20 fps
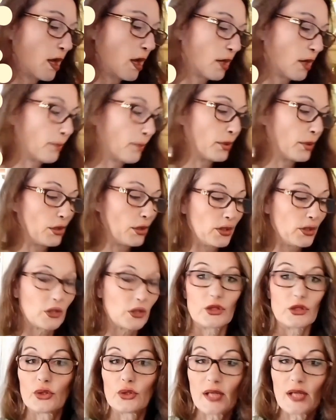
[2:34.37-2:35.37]
Clark book,
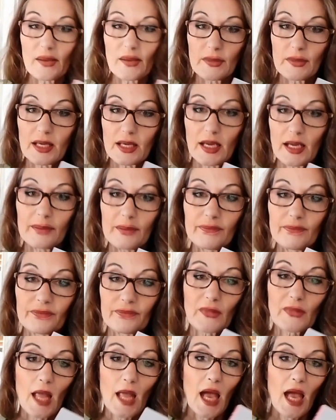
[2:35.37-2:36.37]
You Let Me In,
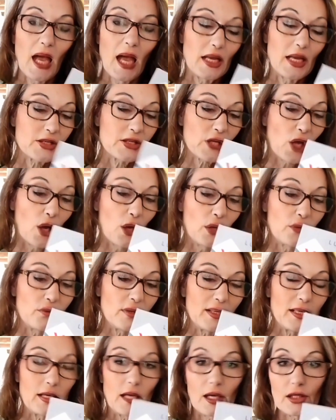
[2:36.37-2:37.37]
and I
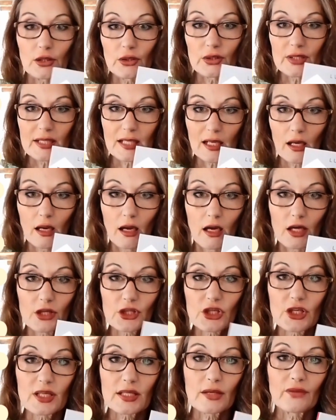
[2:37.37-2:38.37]
really like Lucy Clark.
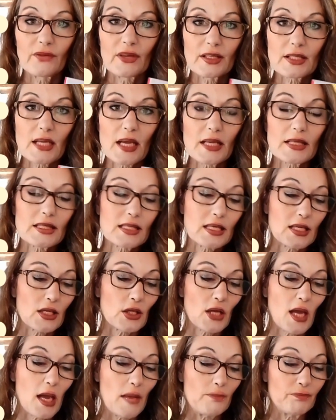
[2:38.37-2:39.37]
She's a fantastic
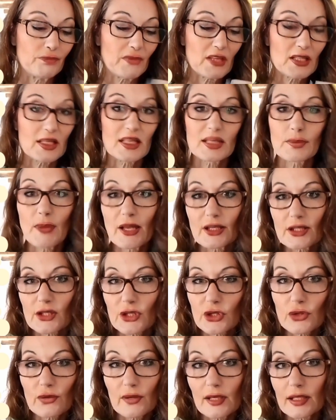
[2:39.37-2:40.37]

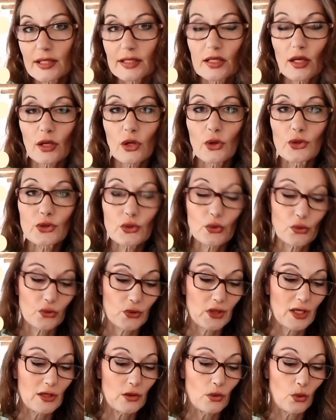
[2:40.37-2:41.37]
suspense thriller, psychological
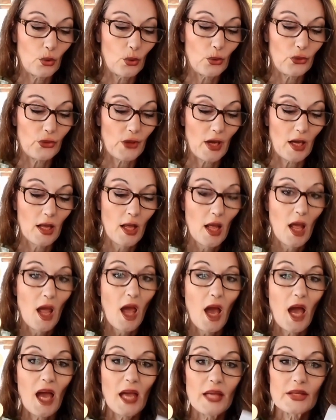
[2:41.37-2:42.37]
thriller author,
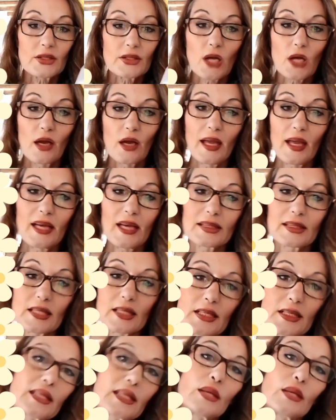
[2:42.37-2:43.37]
and I had
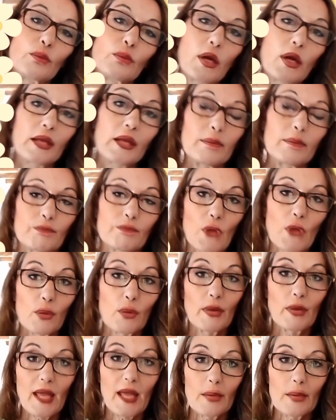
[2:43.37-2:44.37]
this on
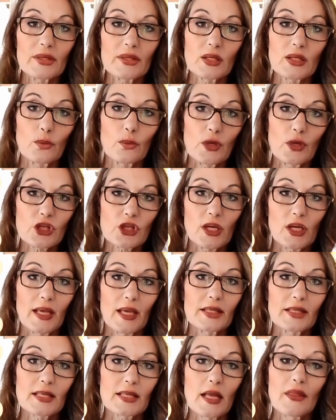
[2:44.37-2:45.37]
my Amazon wish
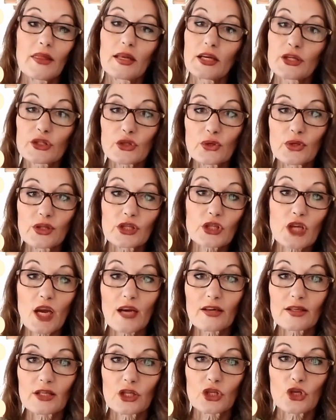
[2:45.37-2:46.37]
list, and then I saw it in the
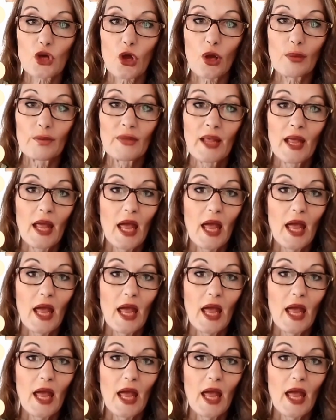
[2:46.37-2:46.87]
charity shop,